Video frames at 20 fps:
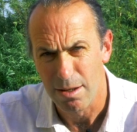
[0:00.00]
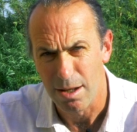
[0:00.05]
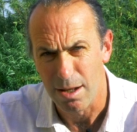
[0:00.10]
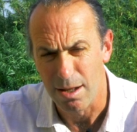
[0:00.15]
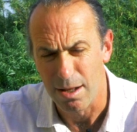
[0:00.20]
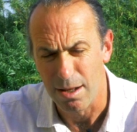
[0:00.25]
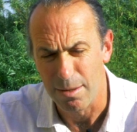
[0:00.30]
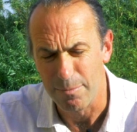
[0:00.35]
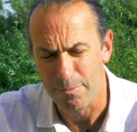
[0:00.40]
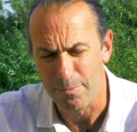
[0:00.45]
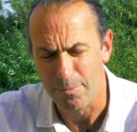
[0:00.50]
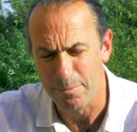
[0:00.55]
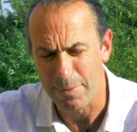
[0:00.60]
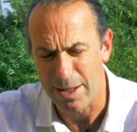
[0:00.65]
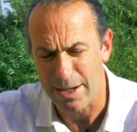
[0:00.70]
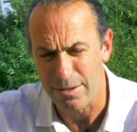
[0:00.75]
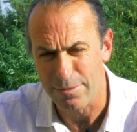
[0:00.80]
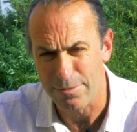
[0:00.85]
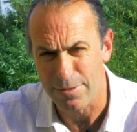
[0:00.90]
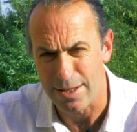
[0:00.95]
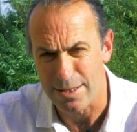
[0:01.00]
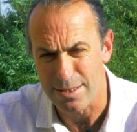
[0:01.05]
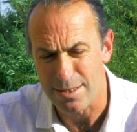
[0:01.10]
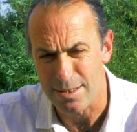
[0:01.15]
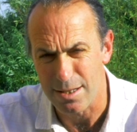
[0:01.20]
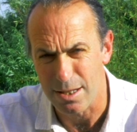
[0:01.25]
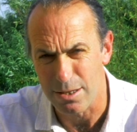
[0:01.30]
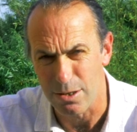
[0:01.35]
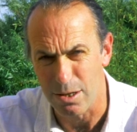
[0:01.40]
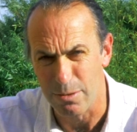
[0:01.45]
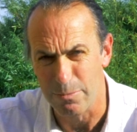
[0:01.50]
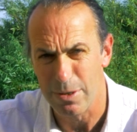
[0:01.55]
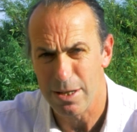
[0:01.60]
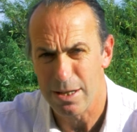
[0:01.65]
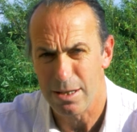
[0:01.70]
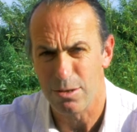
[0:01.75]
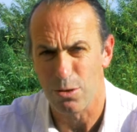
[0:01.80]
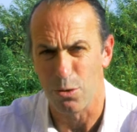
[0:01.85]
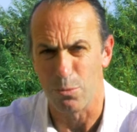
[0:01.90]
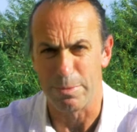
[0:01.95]
manifesto, and we
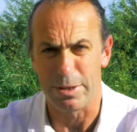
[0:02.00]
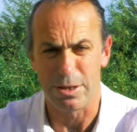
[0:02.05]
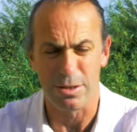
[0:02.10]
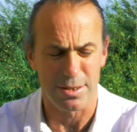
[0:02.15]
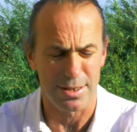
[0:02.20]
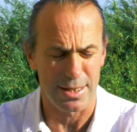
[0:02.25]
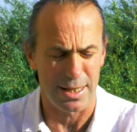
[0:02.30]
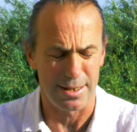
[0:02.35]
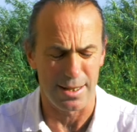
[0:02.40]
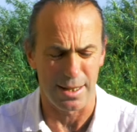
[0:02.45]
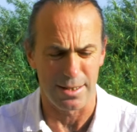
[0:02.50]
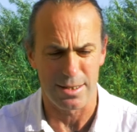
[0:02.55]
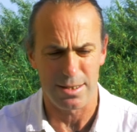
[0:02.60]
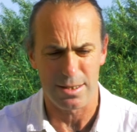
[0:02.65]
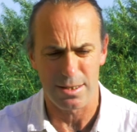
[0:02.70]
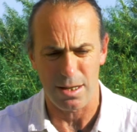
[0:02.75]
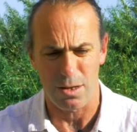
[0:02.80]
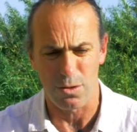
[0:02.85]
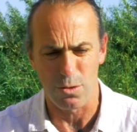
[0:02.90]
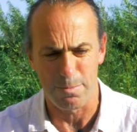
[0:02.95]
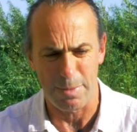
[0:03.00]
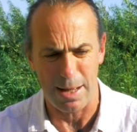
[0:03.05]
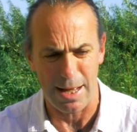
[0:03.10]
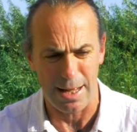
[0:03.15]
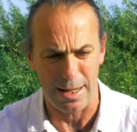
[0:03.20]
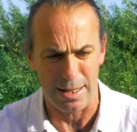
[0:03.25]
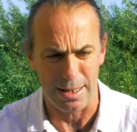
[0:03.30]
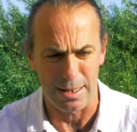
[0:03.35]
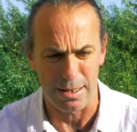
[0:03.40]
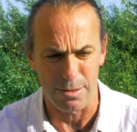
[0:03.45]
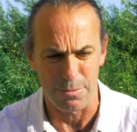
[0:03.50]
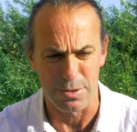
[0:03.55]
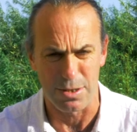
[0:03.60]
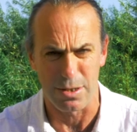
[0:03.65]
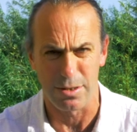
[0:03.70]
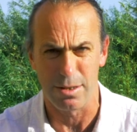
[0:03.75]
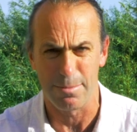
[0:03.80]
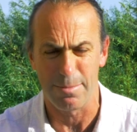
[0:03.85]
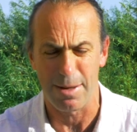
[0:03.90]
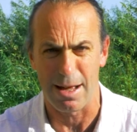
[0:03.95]
thought because they'd done so badly it was
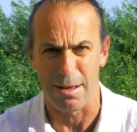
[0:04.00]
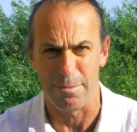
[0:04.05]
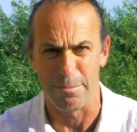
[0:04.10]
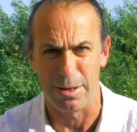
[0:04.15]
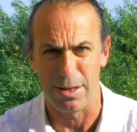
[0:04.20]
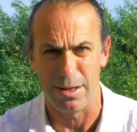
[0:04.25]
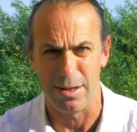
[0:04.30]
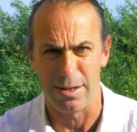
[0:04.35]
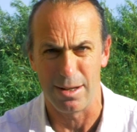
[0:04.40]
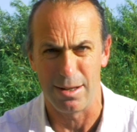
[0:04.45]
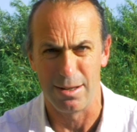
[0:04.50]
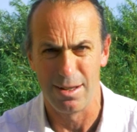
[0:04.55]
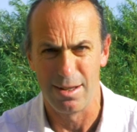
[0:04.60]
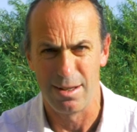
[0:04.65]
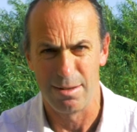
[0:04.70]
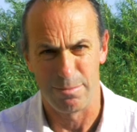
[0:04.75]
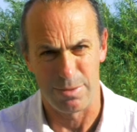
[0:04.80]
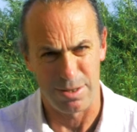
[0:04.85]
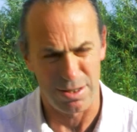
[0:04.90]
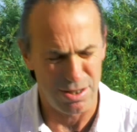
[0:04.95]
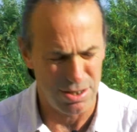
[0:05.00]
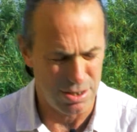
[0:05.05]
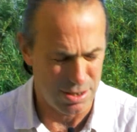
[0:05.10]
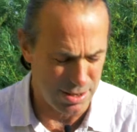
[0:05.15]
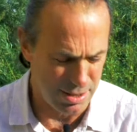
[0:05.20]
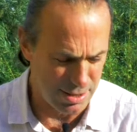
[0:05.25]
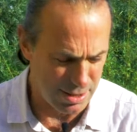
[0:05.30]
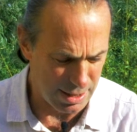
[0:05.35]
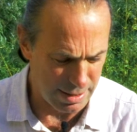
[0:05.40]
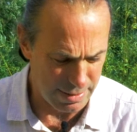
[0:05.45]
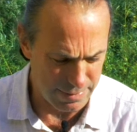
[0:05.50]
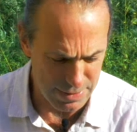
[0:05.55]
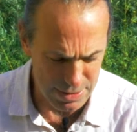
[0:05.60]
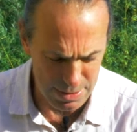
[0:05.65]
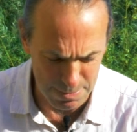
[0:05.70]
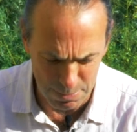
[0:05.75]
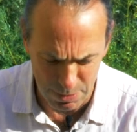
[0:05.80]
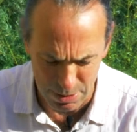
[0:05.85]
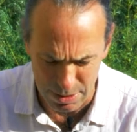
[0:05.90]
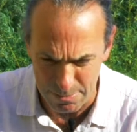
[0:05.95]
on the back burner, but so
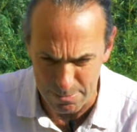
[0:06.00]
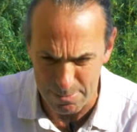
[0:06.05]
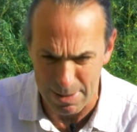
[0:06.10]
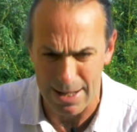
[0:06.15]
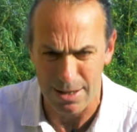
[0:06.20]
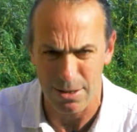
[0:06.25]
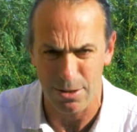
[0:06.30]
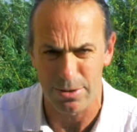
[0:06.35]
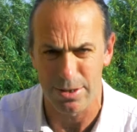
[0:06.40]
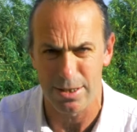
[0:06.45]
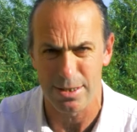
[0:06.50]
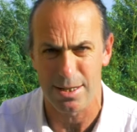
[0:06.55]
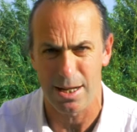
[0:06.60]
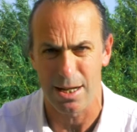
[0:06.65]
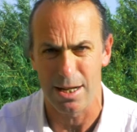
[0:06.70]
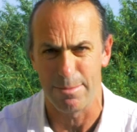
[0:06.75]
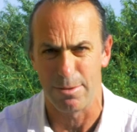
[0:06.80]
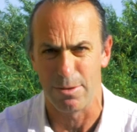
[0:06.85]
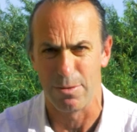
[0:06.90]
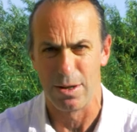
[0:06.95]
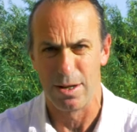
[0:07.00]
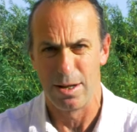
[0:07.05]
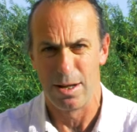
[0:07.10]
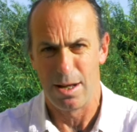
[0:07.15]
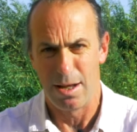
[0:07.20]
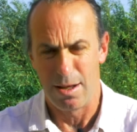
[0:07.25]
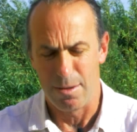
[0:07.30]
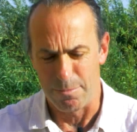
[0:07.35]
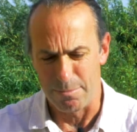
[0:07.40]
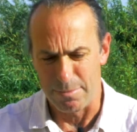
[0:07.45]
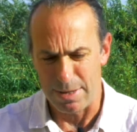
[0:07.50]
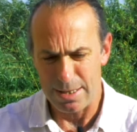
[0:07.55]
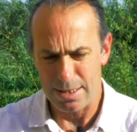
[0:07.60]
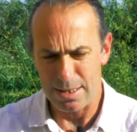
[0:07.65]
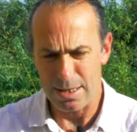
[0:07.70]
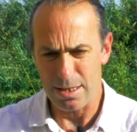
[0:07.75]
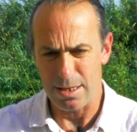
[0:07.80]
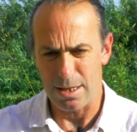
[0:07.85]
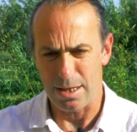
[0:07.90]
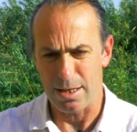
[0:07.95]
just put it back on the table.
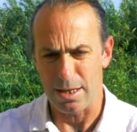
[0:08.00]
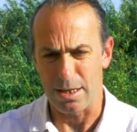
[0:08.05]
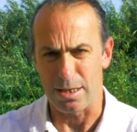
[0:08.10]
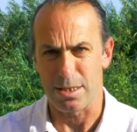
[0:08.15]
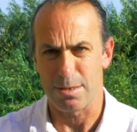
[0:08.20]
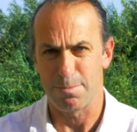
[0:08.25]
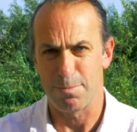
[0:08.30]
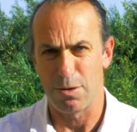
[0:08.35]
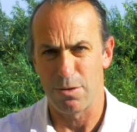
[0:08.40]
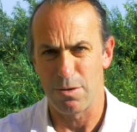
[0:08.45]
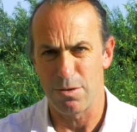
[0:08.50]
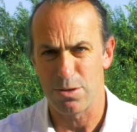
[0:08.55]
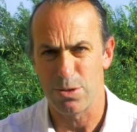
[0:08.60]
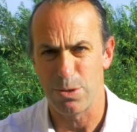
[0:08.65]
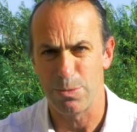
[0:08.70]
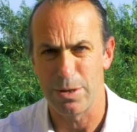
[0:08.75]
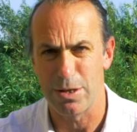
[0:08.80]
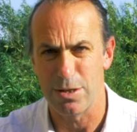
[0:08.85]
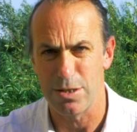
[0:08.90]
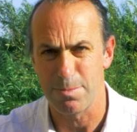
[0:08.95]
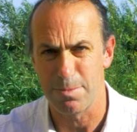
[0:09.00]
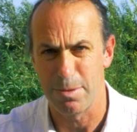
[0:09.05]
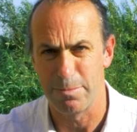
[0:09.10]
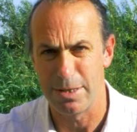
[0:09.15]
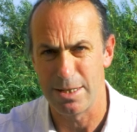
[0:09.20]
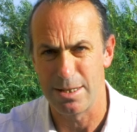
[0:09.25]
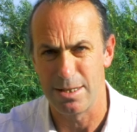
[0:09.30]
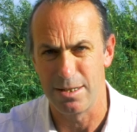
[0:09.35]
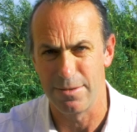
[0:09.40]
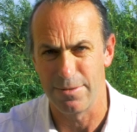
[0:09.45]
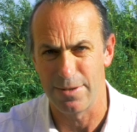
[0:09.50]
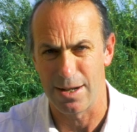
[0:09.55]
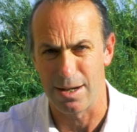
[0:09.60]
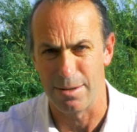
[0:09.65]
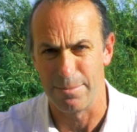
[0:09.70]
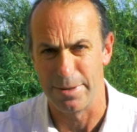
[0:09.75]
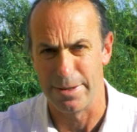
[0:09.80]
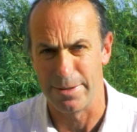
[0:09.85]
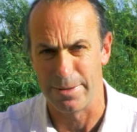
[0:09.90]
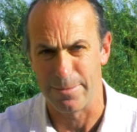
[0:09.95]
Making exploratory wells permitted
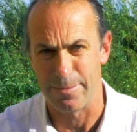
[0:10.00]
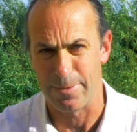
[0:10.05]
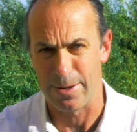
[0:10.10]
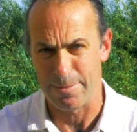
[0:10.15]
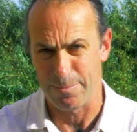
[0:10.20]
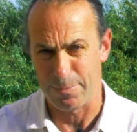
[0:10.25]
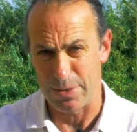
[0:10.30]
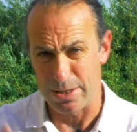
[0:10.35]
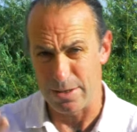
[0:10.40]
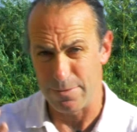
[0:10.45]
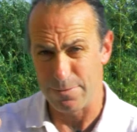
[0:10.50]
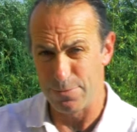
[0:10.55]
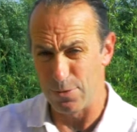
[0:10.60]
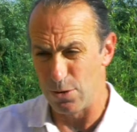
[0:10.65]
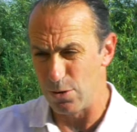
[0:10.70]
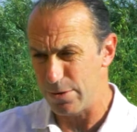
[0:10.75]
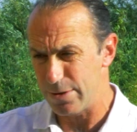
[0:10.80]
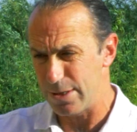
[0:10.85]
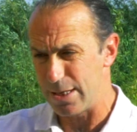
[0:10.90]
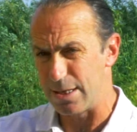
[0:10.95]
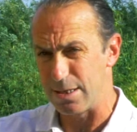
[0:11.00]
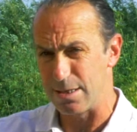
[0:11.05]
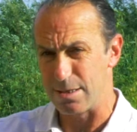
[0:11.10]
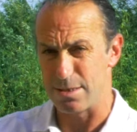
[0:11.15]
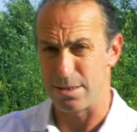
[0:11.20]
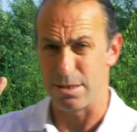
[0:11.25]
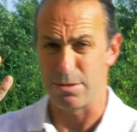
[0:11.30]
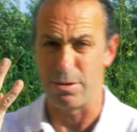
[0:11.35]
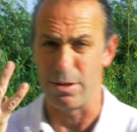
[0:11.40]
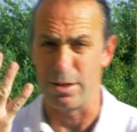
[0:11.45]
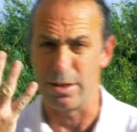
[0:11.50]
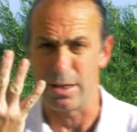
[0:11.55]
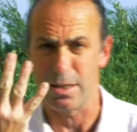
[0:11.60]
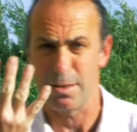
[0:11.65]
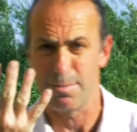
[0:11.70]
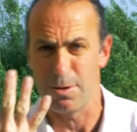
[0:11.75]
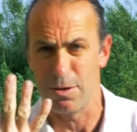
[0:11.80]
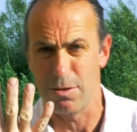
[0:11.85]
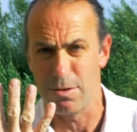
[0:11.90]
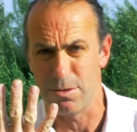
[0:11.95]
development, right? You need 4 things to drill an
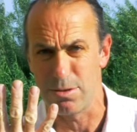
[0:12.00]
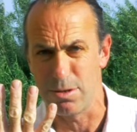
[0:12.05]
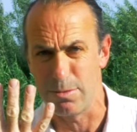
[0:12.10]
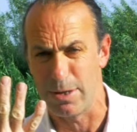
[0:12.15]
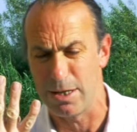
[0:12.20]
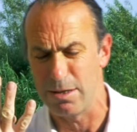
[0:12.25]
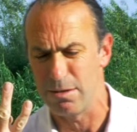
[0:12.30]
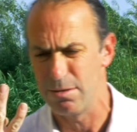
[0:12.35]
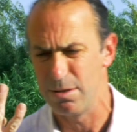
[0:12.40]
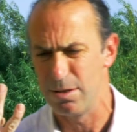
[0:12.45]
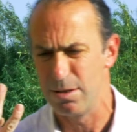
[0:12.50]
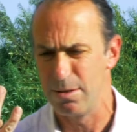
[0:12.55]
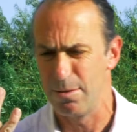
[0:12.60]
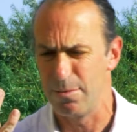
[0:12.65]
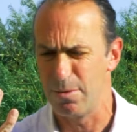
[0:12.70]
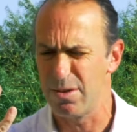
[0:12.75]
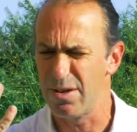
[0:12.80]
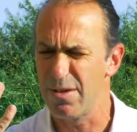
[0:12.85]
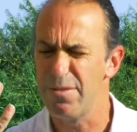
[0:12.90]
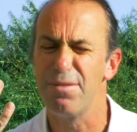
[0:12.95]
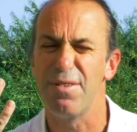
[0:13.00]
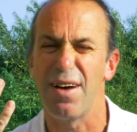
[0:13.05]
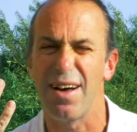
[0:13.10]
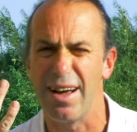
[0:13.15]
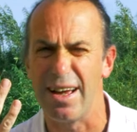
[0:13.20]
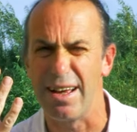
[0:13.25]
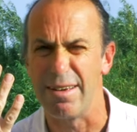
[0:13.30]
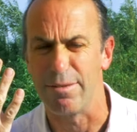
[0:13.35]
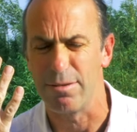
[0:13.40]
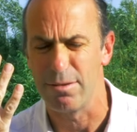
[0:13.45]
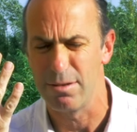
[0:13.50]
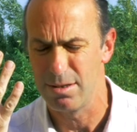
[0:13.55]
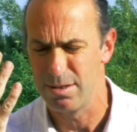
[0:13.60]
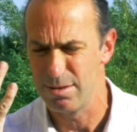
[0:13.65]
exploratory well, on a 5.